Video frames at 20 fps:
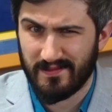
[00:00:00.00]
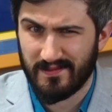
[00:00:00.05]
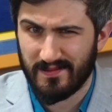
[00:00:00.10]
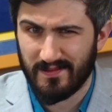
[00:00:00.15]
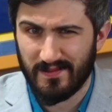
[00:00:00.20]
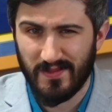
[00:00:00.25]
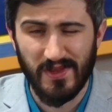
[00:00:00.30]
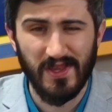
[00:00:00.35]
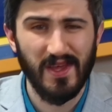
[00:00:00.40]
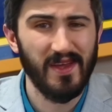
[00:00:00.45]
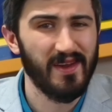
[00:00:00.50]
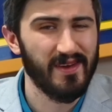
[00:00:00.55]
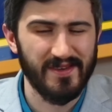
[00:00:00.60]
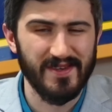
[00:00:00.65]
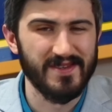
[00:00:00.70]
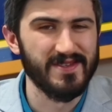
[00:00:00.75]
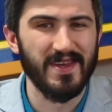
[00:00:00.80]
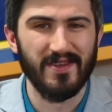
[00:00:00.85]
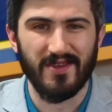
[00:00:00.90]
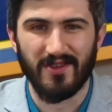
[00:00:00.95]
Pathetic
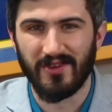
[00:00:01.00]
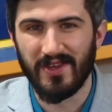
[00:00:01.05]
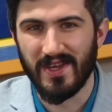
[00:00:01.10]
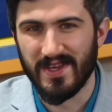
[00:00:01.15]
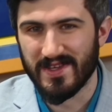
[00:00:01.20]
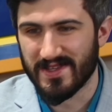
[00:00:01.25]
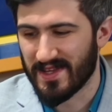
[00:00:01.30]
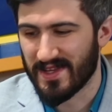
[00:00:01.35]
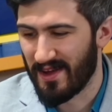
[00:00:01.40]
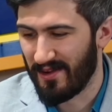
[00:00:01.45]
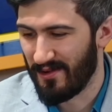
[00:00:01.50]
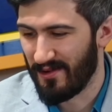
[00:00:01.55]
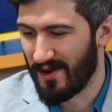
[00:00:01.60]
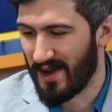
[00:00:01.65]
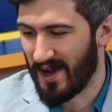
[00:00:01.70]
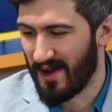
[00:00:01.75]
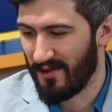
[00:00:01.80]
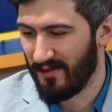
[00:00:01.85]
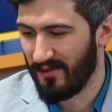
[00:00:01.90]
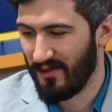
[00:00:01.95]
to say the least. I don't know
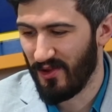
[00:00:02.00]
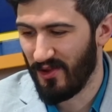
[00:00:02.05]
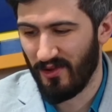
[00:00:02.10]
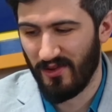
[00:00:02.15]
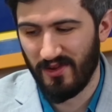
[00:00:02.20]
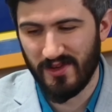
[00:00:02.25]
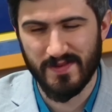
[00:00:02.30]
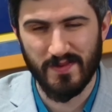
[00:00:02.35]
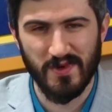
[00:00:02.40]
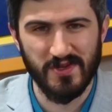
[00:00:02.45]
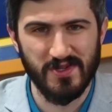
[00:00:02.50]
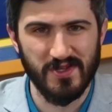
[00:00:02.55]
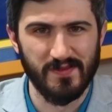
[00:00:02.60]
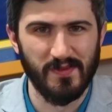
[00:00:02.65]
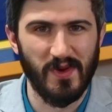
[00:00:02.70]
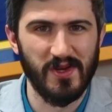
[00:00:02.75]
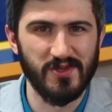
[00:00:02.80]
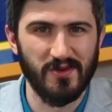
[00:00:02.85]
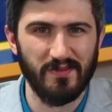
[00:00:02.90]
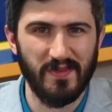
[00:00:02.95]
how little this person's
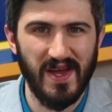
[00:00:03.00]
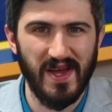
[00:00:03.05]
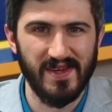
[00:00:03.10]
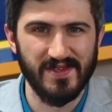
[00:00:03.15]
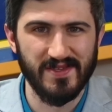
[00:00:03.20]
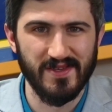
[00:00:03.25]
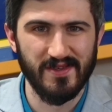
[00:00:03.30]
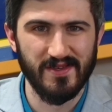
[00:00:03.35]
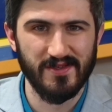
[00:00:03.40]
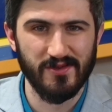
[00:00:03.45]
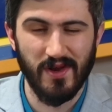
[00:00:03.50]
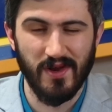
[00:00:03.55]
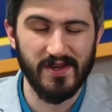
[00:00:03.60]
muscle mass is.